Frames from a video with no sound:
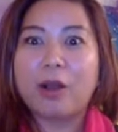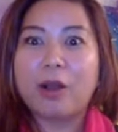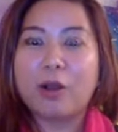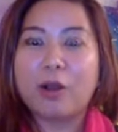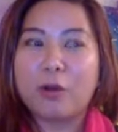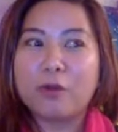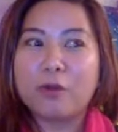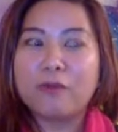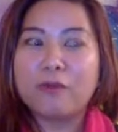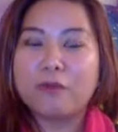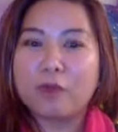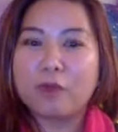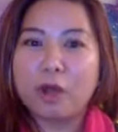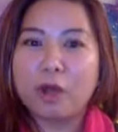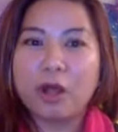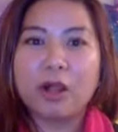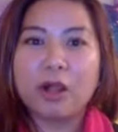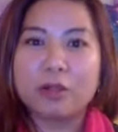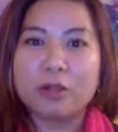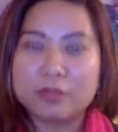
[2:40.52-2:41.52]

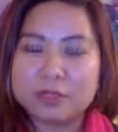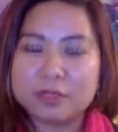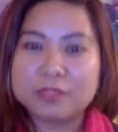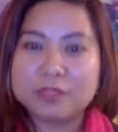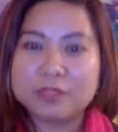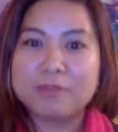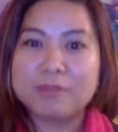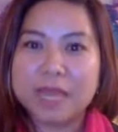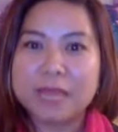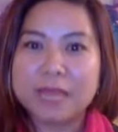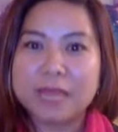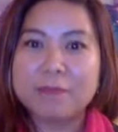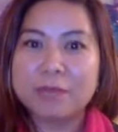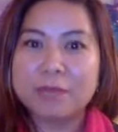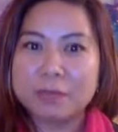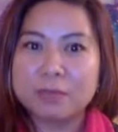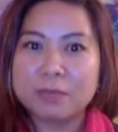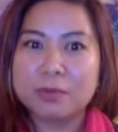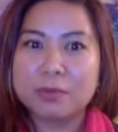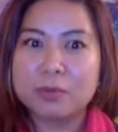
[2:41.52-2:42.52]
overall, there's many
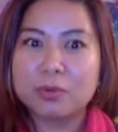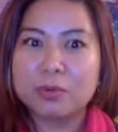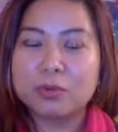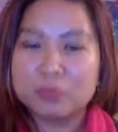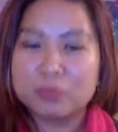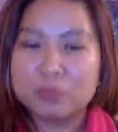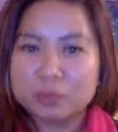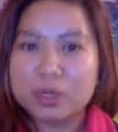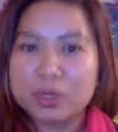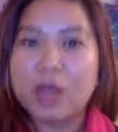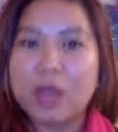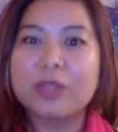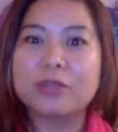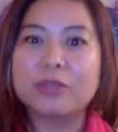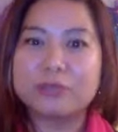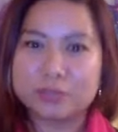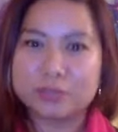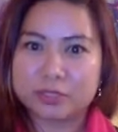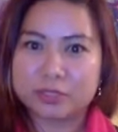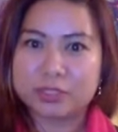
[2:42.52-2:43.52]
people who do not
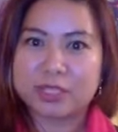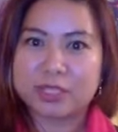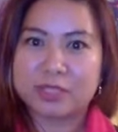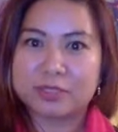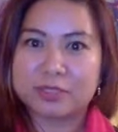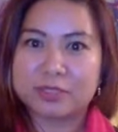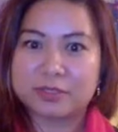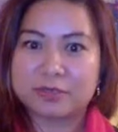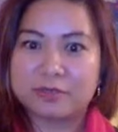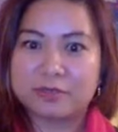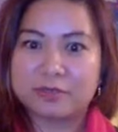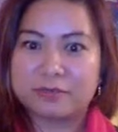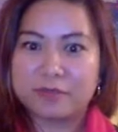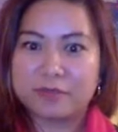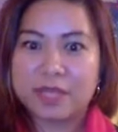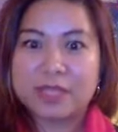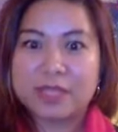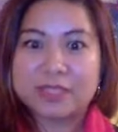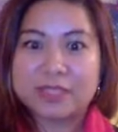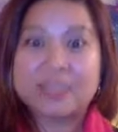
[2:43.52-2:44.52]
use their sense of
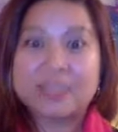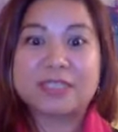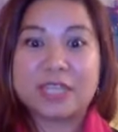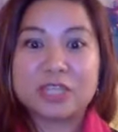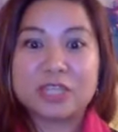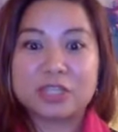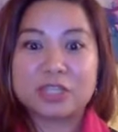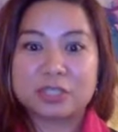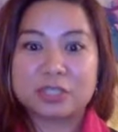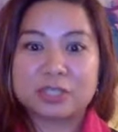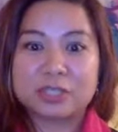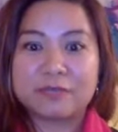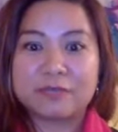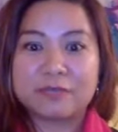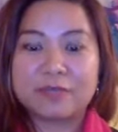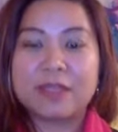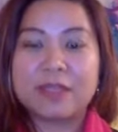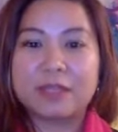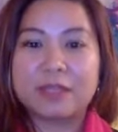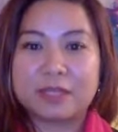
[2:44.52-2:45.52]
sensation, the
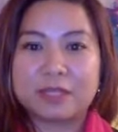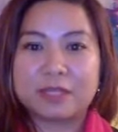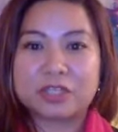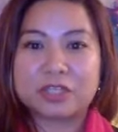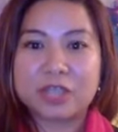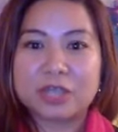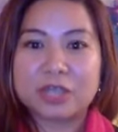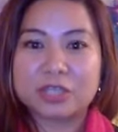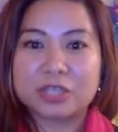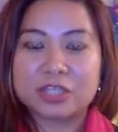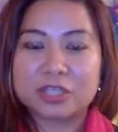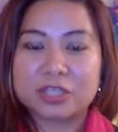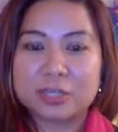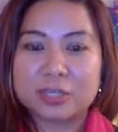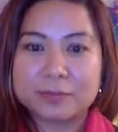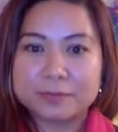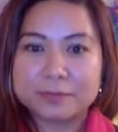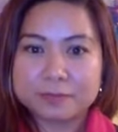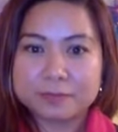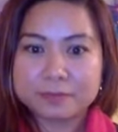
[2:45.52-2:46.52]
feeling, the
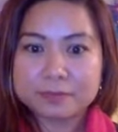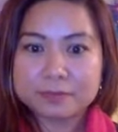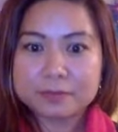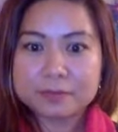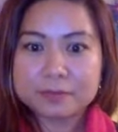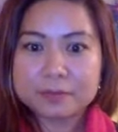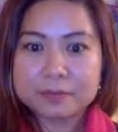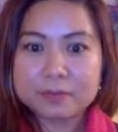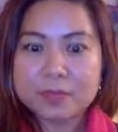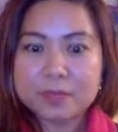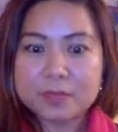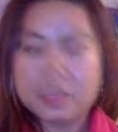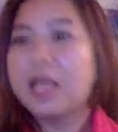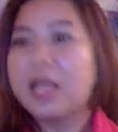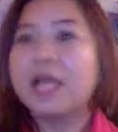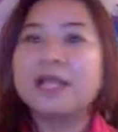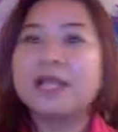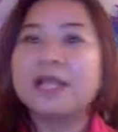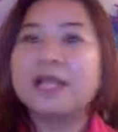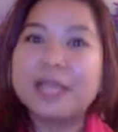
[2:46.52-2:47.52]
touch.
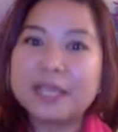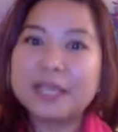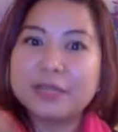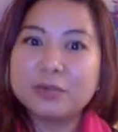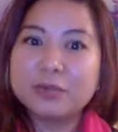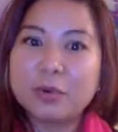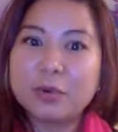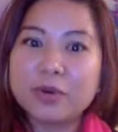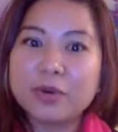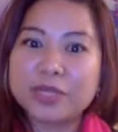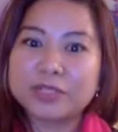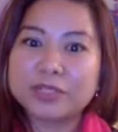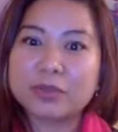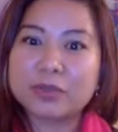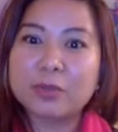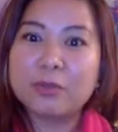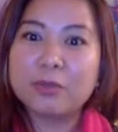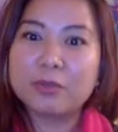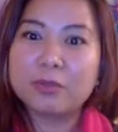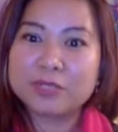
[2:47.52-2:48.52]
They ignore it. It's
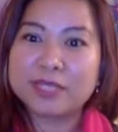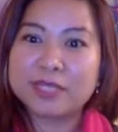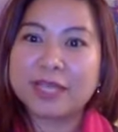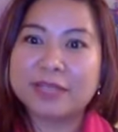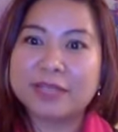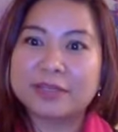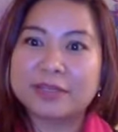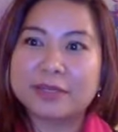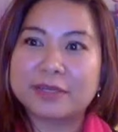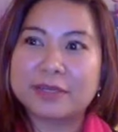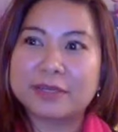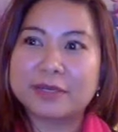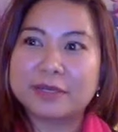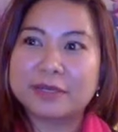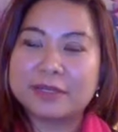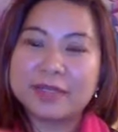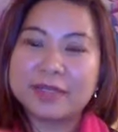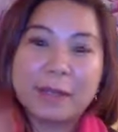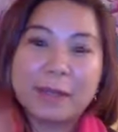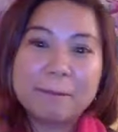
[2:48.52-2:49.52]
almost like they're
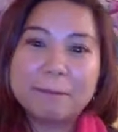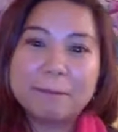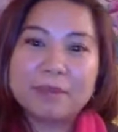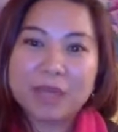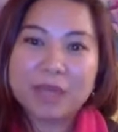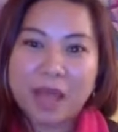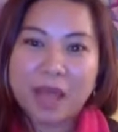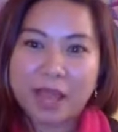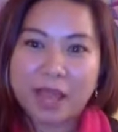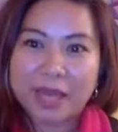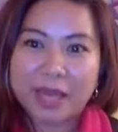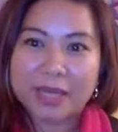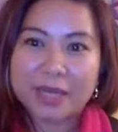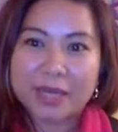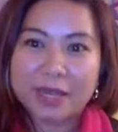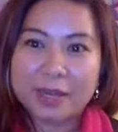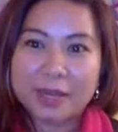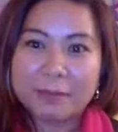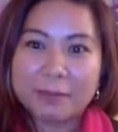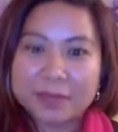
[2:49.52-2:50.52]
not blind,
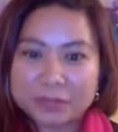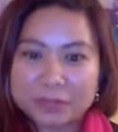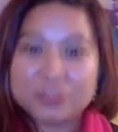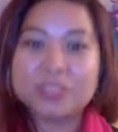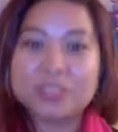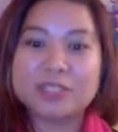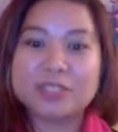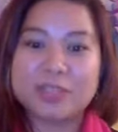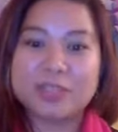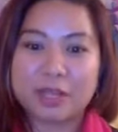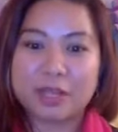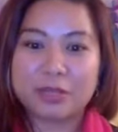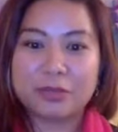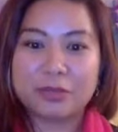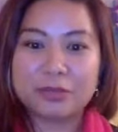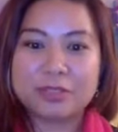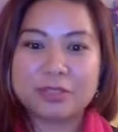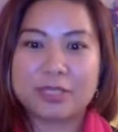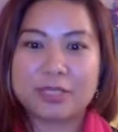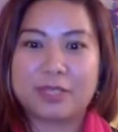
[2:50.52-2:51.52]
but they're just not
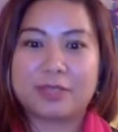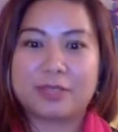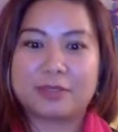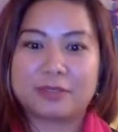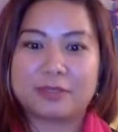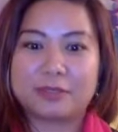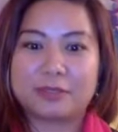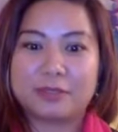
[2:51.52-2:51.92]
using it.